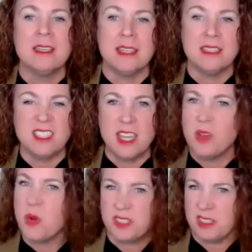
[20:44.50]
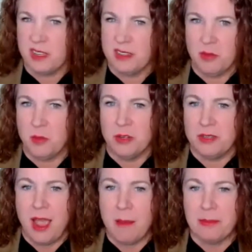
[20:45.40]
in state court, that
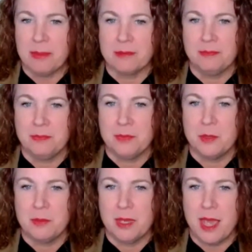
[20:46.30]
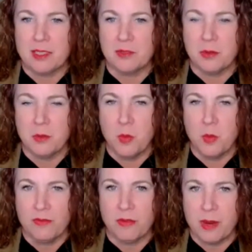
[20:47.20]
wouldn't happen, to be asked for
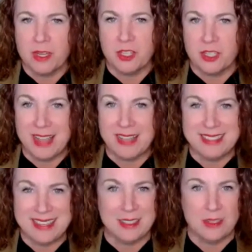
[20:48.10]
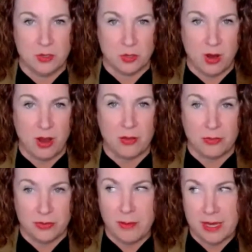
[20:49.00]
more information at the end of the trial.
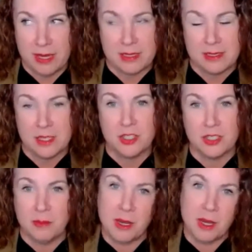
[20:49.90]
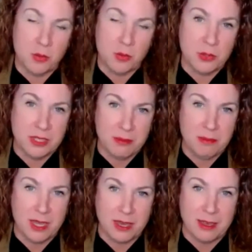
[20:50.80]
They make a decision, they make a ruling, they
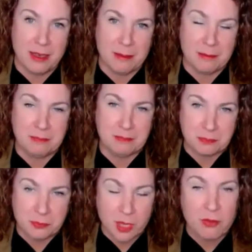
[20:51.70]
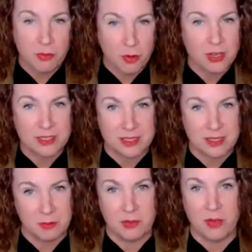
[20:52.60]
make a verdict, and
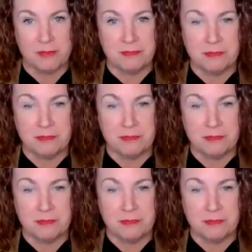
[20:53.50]
they move on.